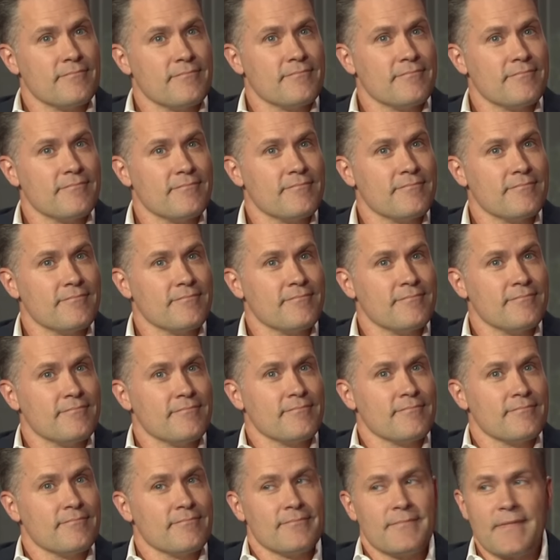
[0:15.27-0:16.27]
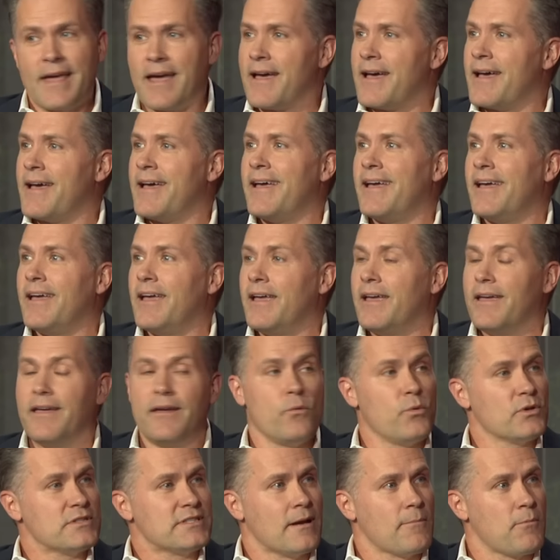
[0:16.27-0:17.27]
kicking off hour number two. Good to hey, see
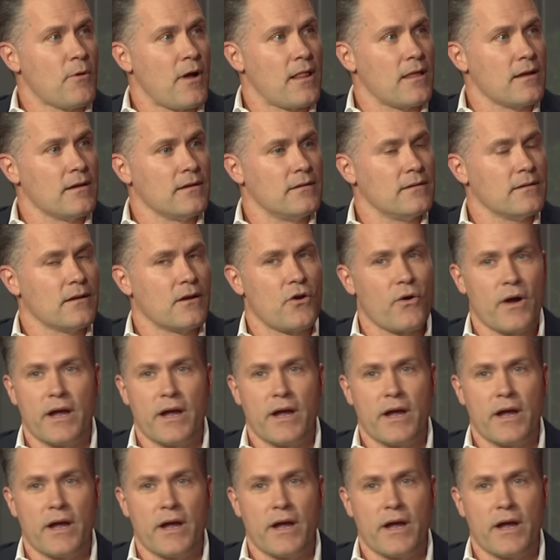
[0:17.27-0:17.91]
you, sir. What's up, brother?